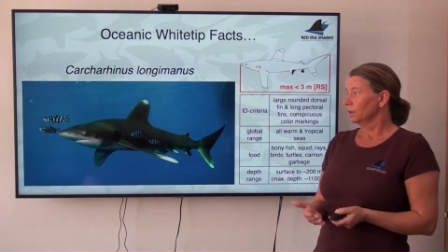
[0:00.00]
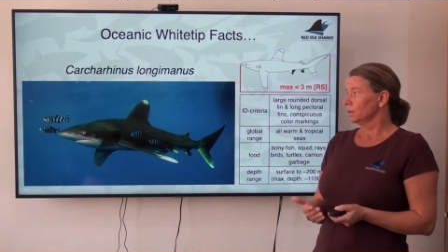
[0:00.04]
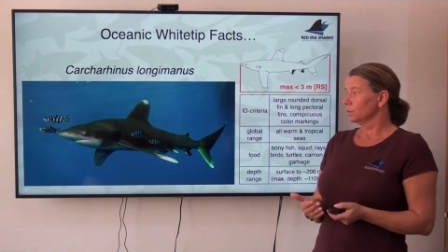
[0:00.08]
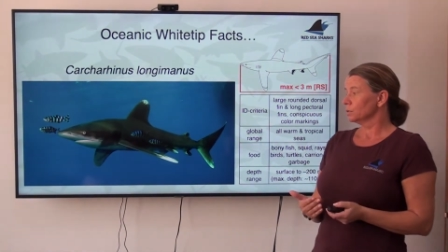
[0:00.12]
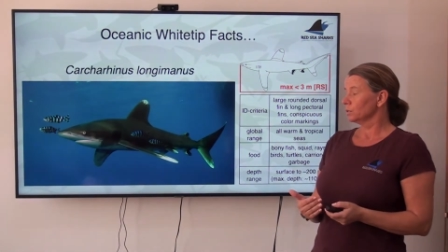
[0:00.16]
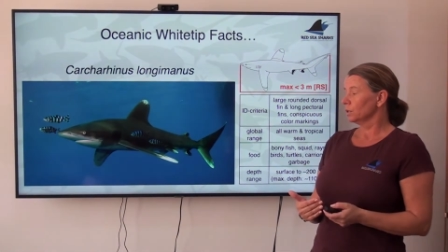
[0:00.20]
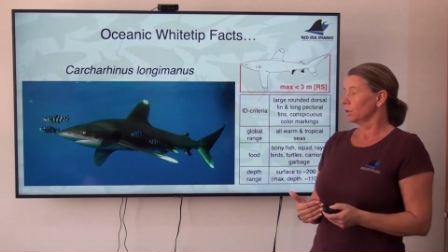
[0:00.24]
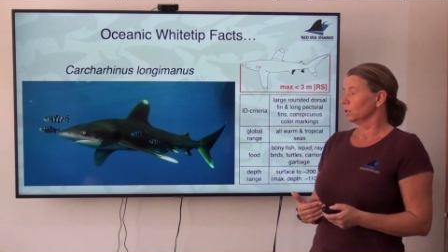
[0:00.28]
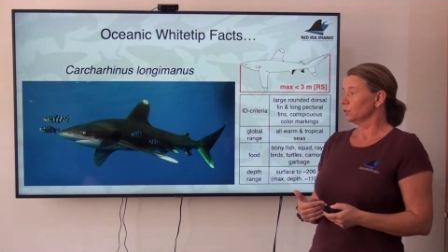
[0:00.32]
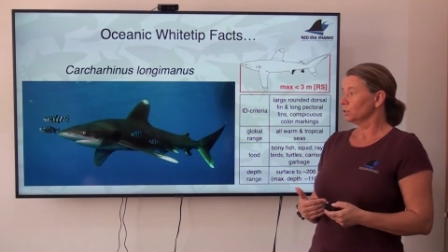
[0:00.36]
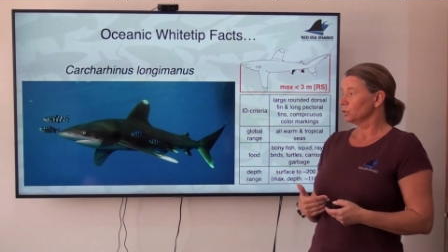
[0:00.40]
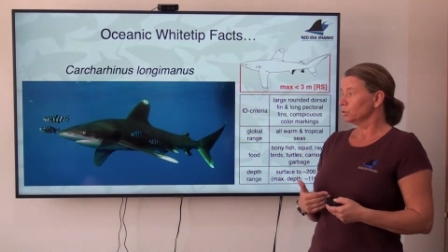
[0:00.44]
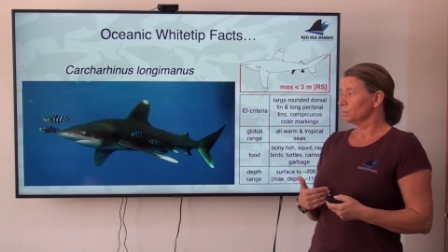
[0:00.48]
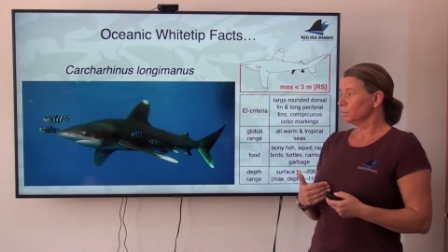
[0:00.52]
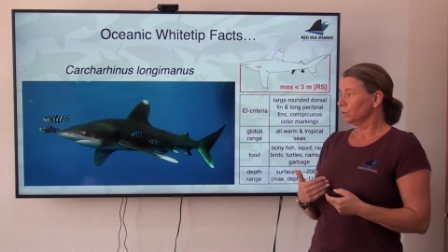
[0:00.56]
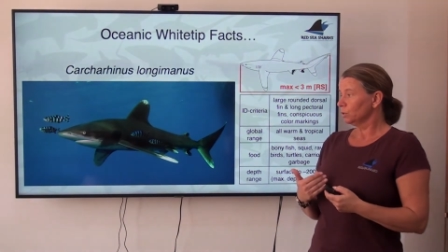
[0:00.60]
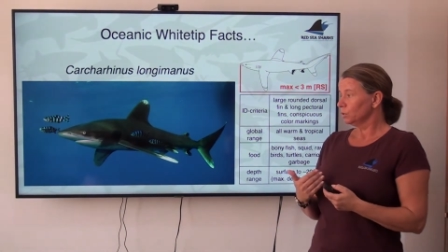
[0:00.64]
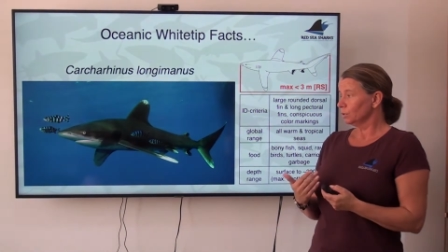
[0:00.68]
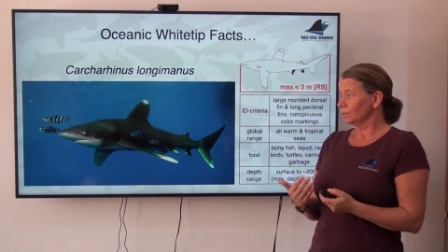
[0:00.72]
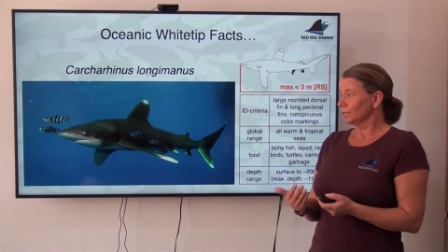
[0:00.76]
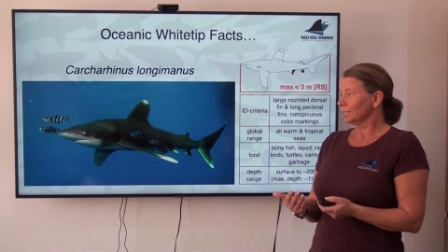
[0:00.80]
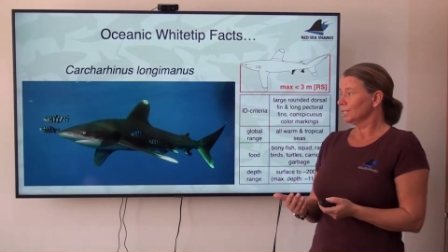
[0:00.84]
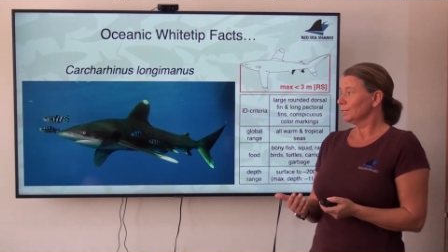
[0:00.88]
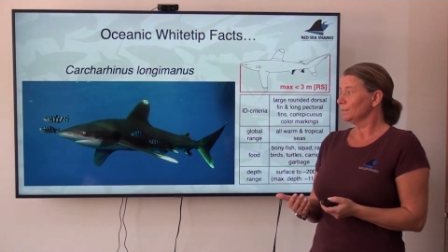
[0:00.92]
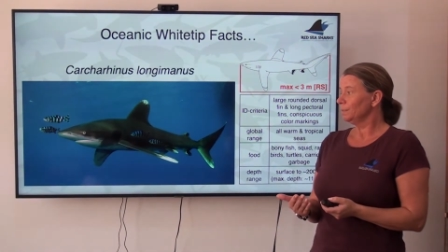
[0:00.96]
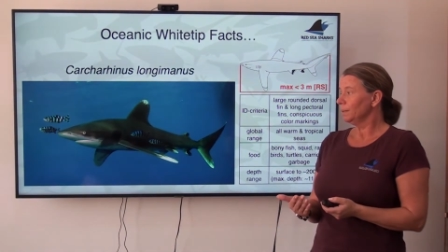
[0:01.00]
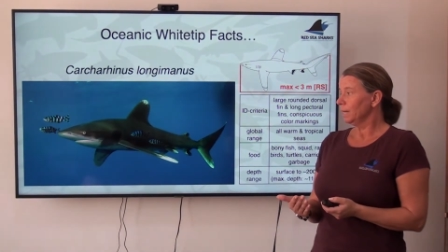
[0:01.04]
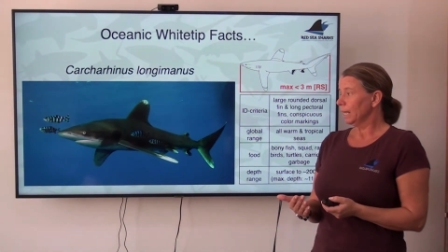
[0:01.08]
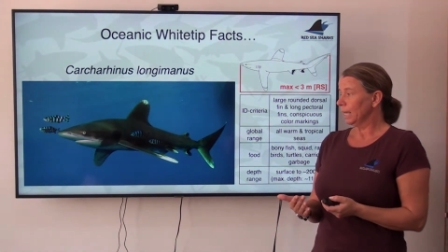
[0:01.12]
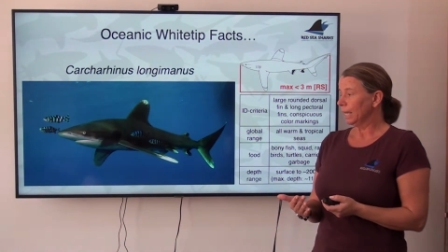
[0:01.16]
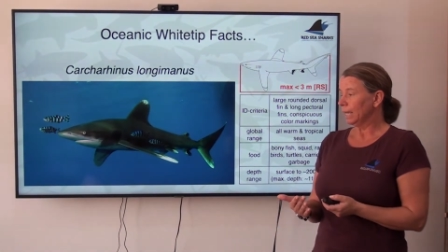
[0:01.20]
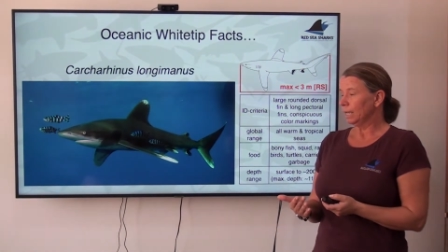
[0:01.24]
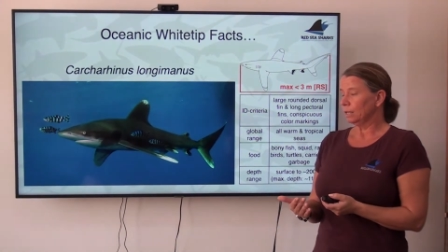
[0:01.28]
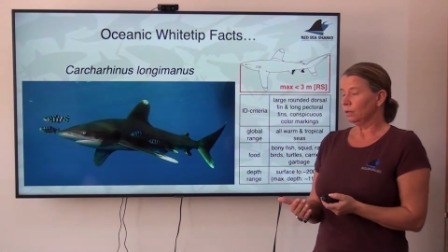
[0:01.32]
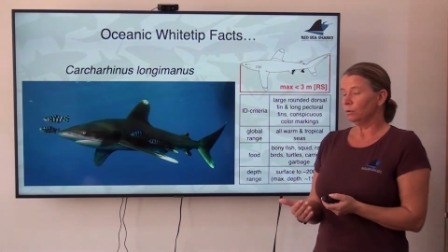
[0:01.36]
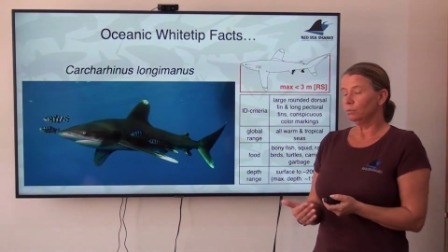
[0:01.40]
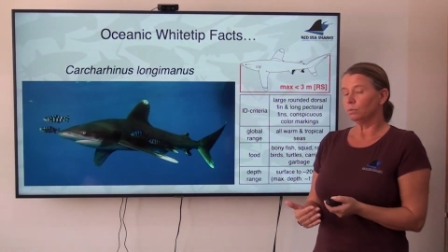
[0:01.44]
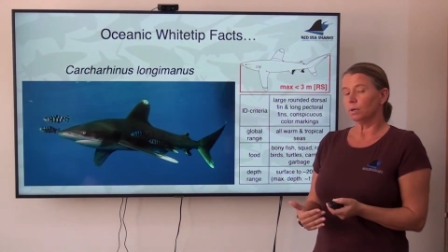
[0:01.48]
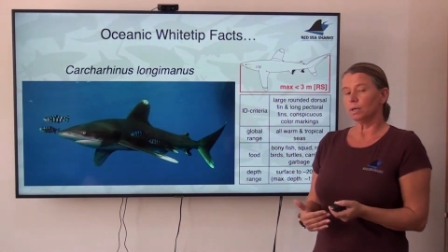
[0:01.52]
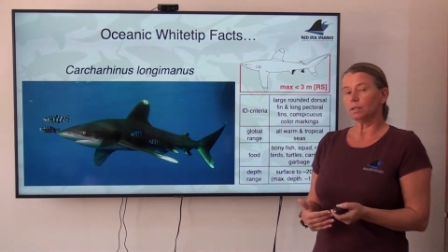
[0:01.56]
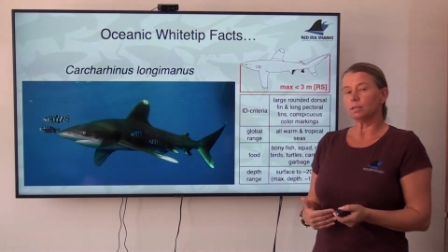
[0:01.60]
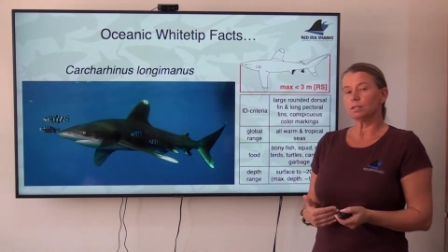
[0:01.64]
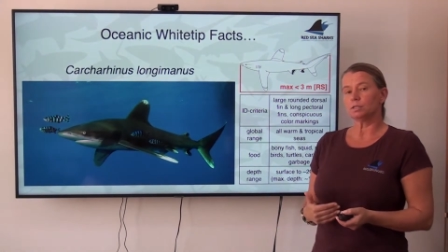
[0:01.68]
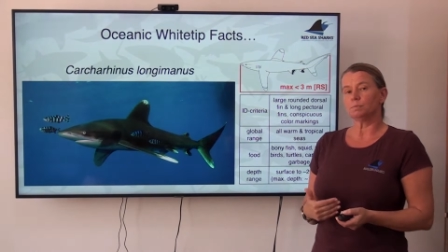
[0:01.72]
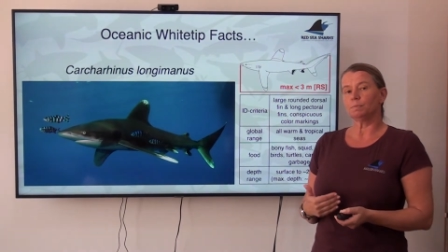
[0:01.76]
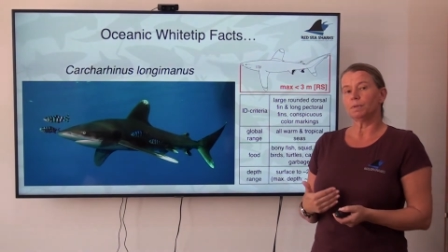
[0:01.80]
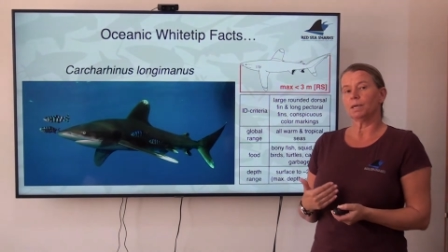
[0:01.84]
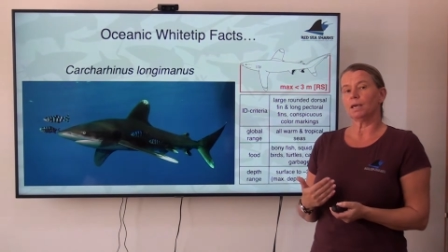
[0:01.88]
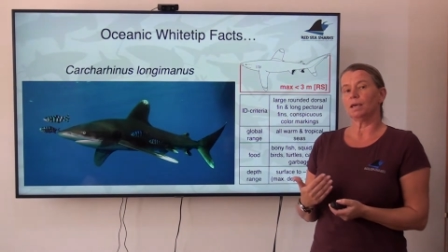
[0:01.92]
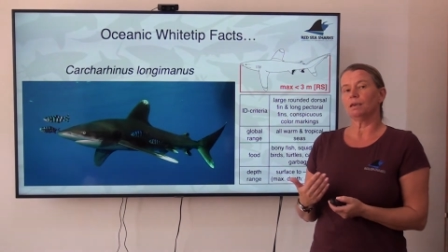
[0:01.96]
So I just want to explain where
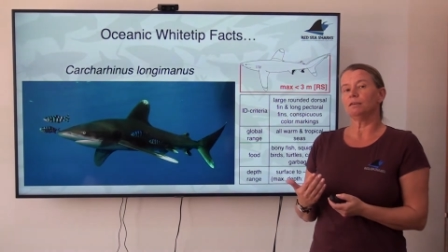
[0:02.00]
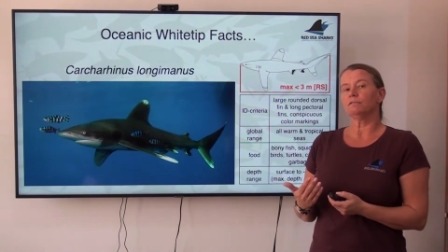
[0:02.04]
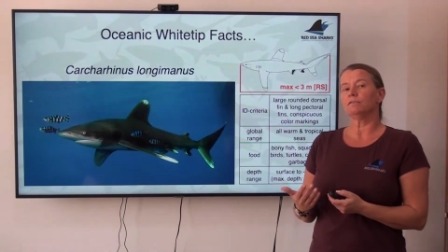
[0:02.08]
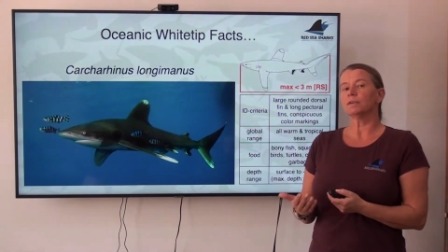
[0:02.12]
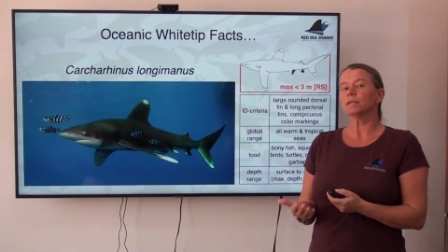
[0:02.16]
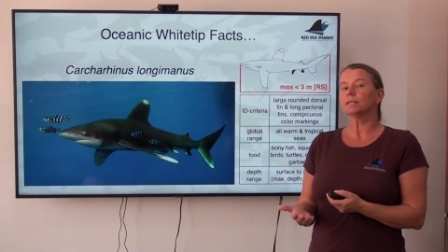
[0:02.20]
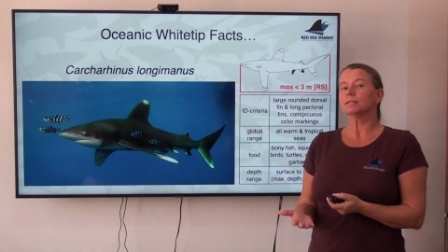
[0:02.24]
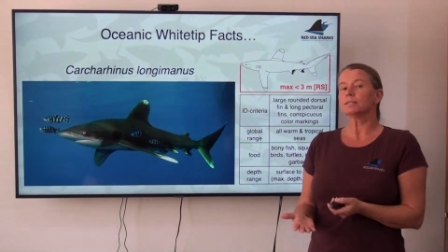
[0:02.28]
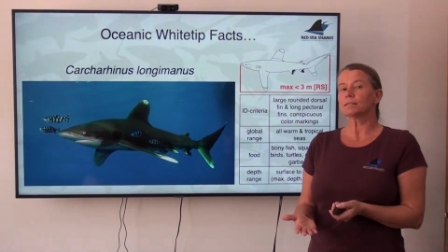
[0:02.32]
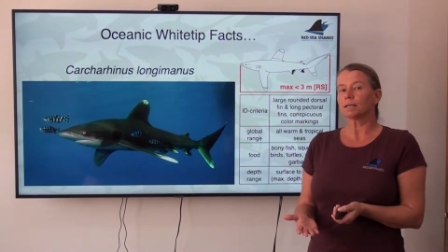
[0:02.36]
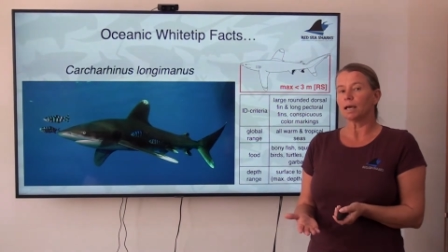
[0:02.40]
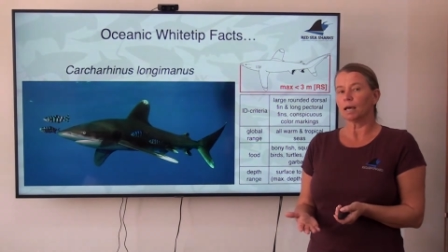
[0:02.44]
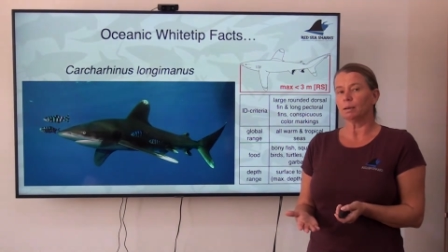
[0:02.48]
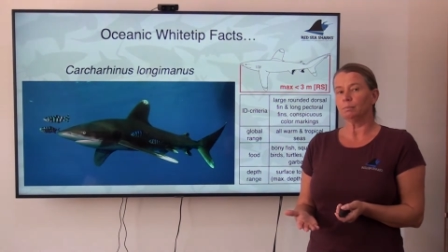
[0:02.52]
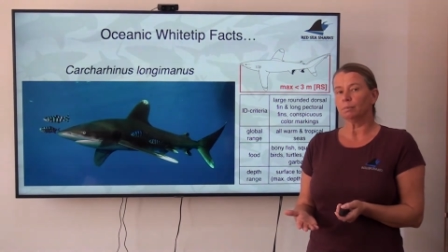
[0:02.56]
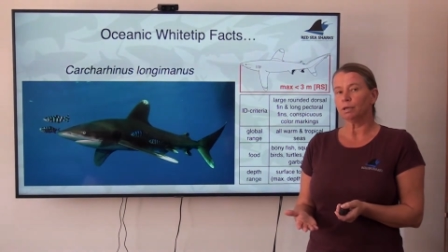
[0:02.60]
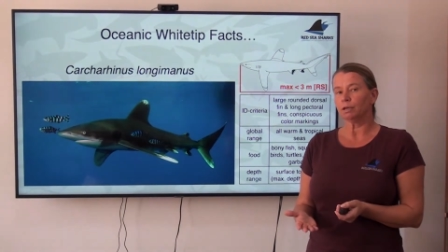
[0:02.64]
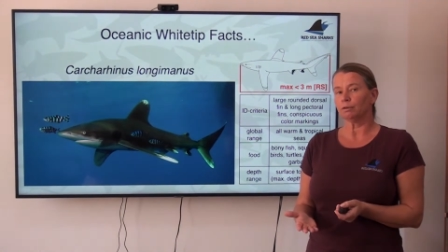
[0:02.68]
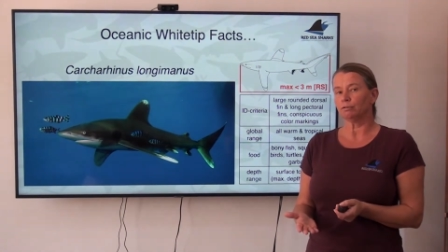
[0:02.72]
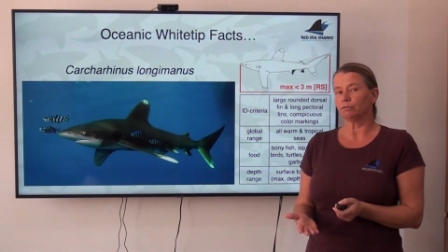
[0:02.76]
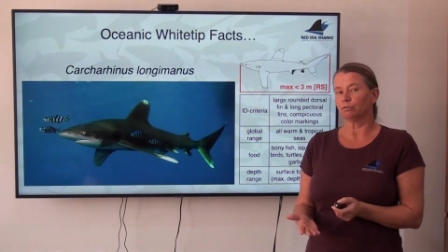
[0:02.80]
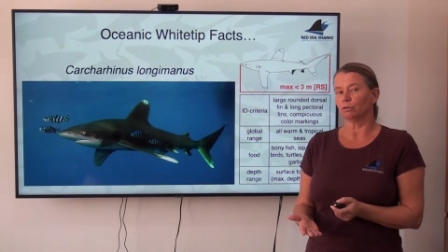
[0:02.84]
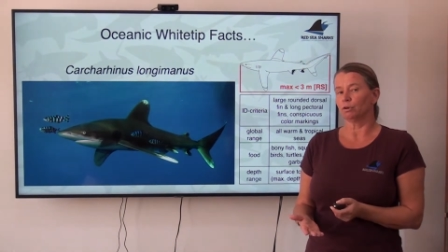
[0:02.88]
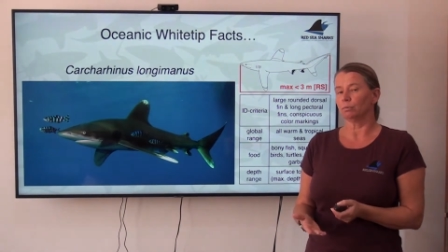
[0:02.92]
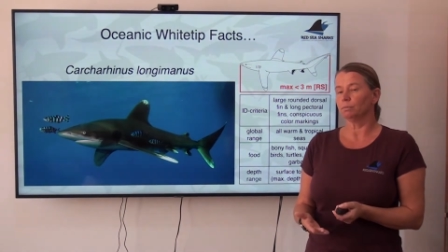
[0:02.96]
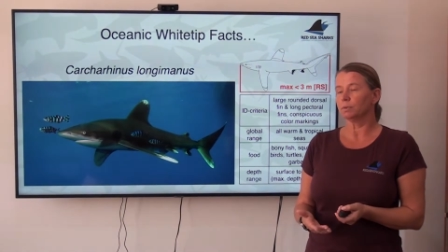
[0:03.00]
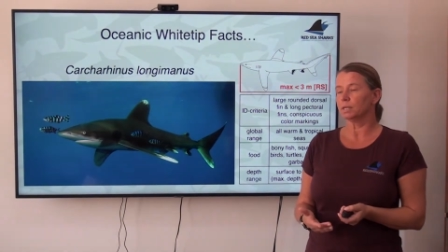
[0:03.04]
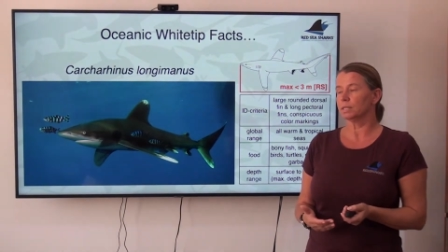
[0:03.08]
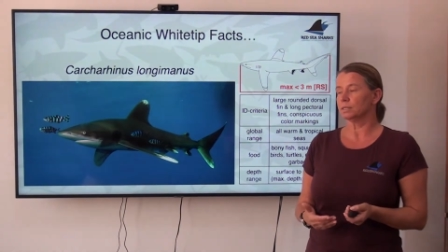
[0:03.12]
this behavior is coming from,